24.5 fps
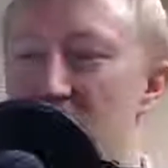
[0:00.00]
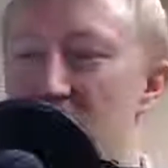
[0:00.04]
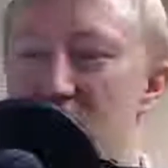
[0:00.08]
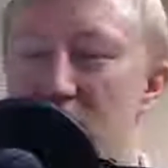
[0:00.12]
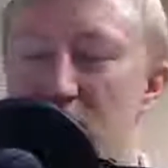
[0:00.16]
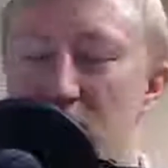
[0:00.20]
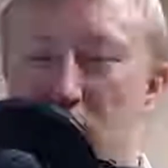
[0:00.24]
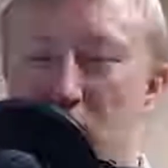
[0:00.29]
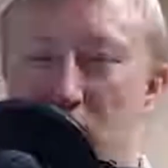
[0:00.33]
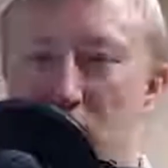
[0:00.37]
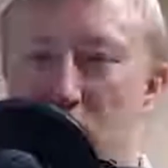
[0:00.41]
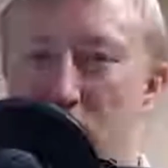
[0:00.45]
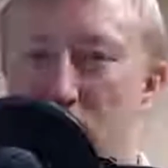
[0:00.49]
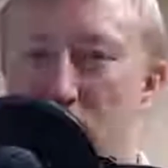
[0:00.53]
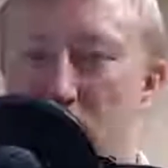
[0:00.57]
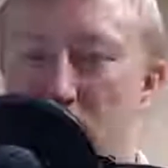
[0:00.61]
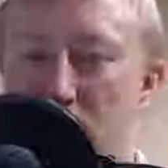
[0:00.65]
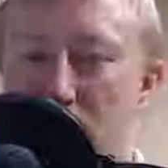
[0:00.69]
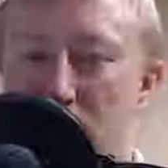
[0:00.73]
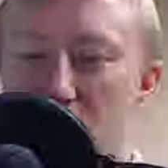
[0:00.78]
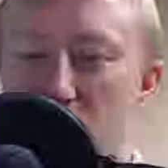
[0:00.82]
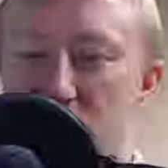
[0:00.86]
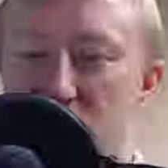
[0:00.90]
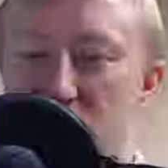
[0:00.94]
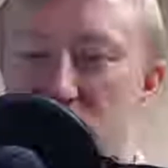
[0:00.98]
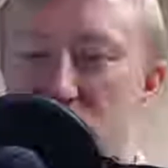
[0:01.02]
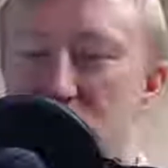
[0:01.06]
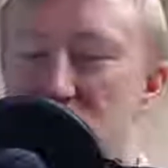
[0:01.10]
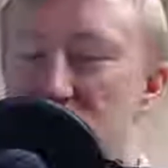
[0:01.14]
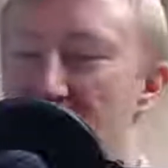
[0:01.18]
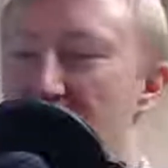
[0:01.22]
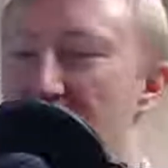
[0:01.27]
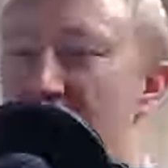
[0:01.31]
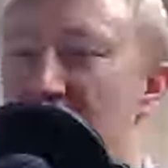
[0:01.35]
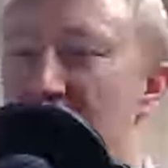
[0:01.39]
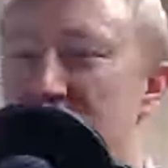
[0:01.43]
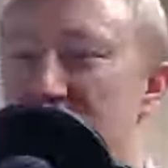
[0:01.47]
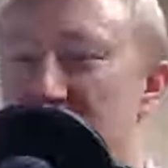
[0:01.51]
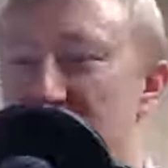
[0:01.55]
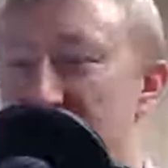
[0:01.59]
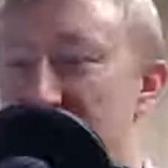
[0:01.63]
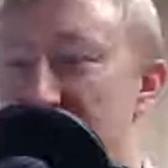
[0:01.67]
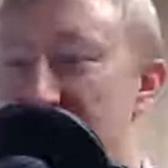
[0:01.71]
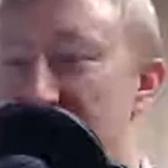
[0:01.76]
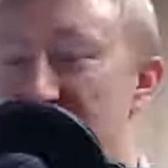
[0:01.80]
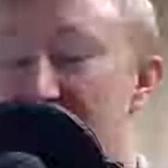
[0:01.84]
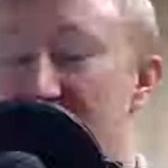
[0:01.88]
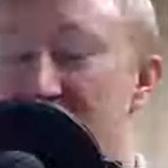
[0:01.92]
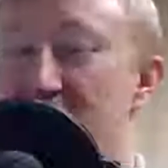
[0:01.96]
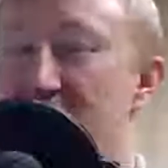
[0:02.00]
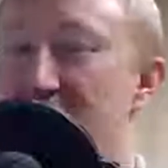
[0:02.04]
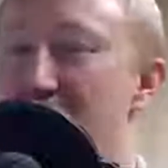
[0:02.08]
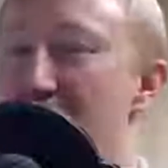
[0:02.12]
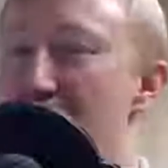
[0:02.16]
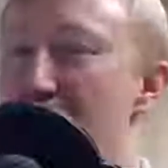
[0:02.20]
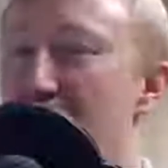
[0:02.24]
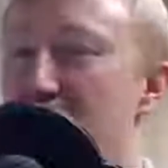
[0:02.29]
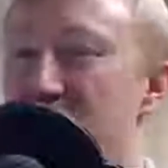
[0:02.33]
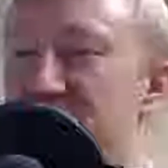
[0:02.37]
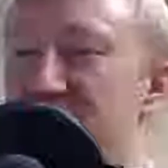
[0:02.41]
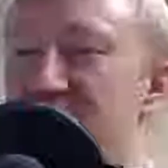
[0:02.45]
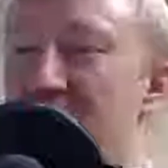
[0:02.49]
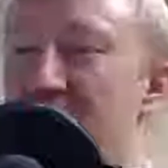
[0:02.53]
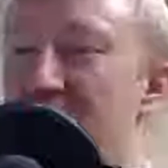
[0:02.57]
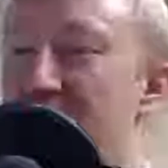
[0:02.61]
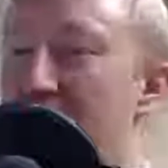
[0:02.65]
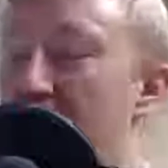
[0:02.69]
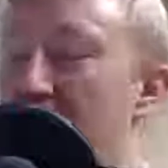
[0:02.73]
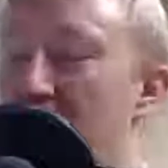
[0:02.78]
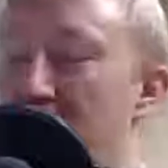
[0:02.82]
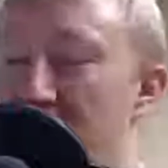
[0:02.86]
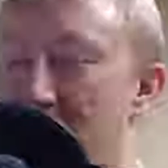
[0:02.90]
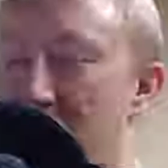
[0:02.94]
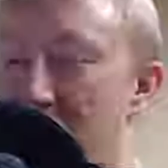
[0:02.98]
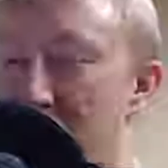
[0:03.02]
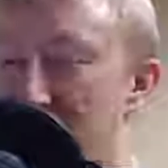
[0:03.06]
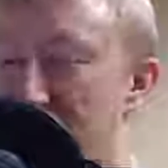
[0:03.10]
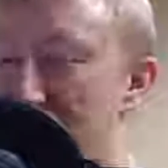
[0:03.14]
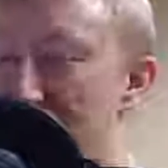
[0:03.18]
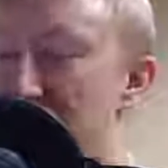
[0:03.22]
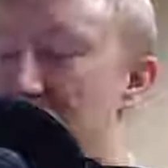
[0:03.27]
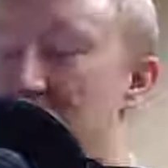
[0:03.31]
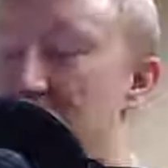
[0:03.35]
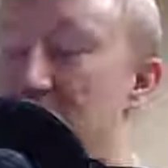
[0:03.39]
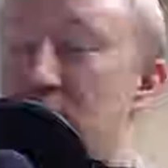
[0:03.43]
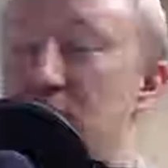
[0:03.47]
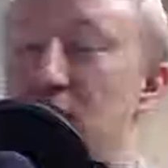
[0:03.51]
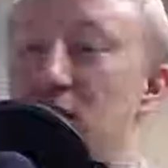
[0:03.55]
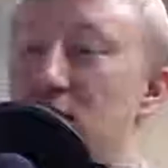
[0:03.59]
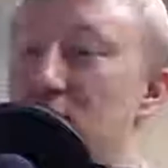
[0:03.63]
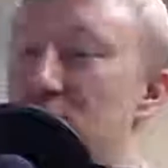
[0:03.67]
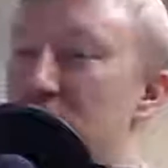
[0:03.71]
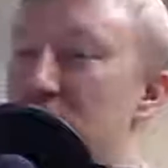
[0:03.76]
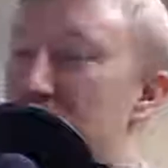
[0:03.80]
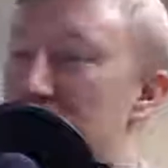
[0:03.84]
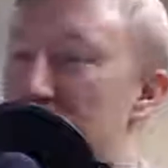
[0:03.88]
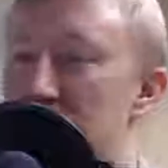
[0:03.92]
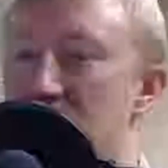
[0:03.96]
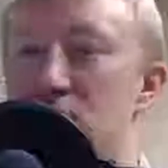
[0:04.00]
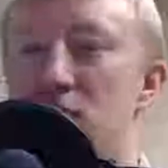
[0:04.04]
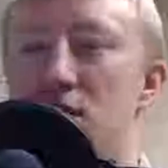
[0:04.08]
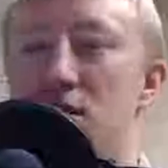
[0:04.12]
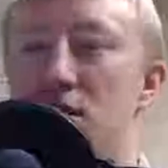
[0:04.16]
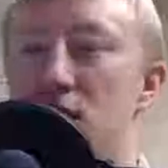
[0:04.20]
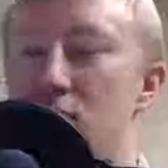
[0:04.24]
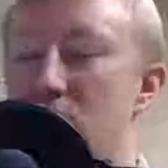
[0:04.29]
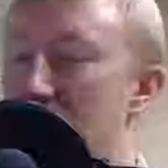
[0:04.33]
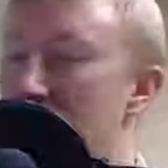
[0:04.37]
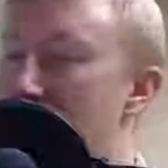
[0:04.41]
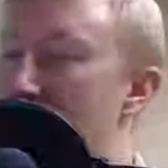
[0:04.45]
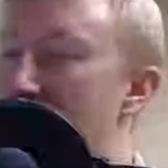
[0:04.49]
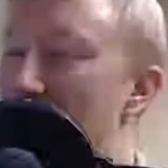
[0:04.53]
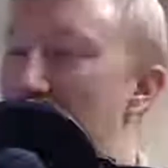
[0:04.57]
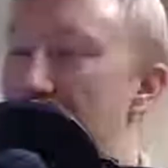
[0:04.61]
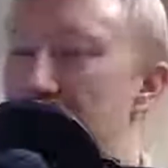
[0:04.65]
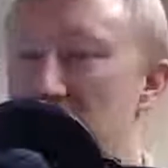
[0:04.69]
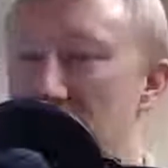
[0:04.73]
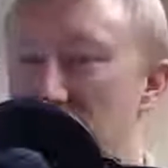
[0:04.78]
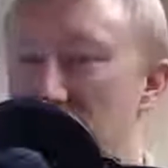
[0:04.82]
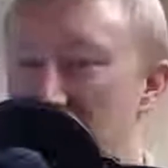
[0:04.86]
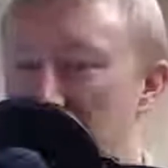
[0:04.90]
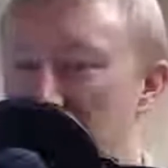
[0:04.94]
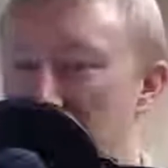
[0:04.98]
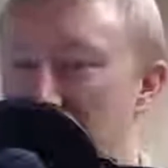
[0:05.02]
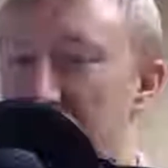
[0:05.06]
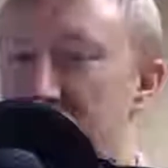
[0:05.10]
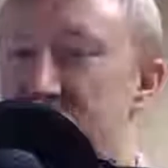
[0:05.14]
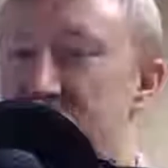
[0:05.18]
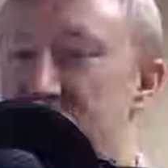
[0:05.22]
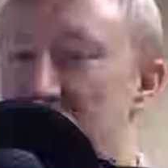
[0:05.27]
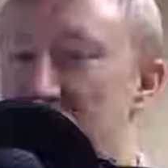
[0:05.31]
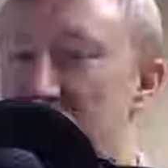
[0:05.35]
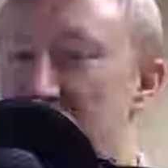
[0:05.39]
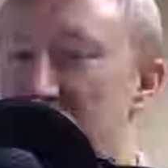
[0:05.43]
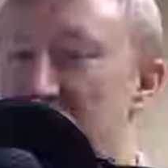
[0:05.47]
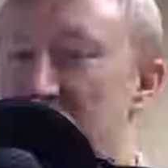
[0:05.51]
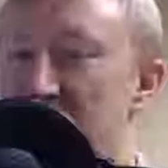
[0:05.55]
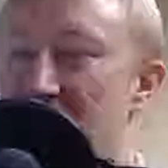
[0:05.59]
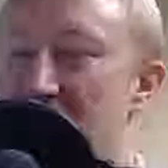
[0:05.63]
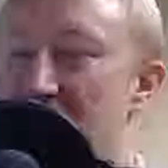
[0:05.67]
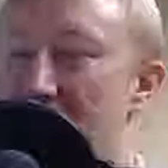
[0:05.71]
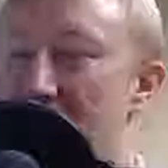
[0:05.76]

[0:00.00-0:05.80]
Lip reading: as soon as I got to 75% health, I was like, I'm going to kill this thing, and I'm